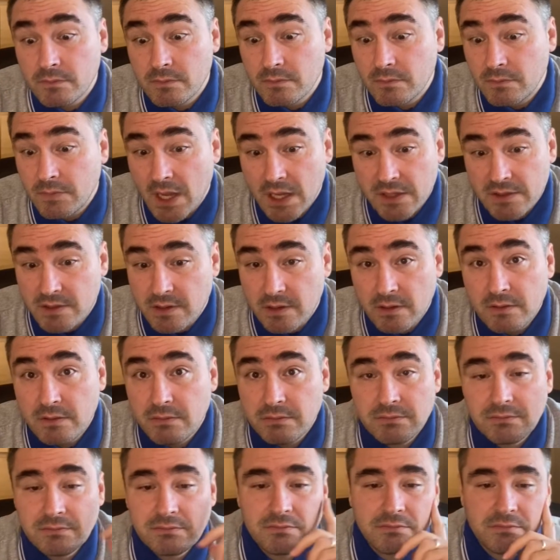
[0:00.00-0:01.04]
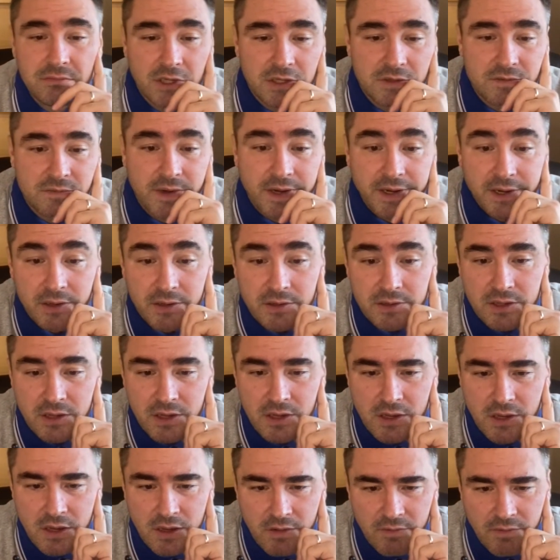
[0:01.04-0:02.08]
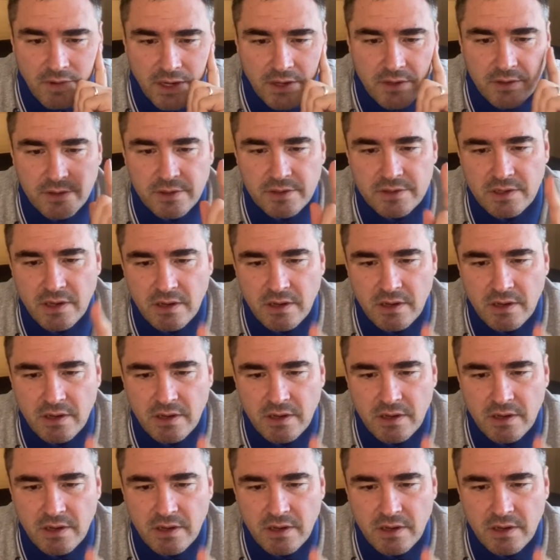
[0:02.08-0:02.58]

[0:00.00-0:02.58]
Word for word: That's good. That's very good. Very good news.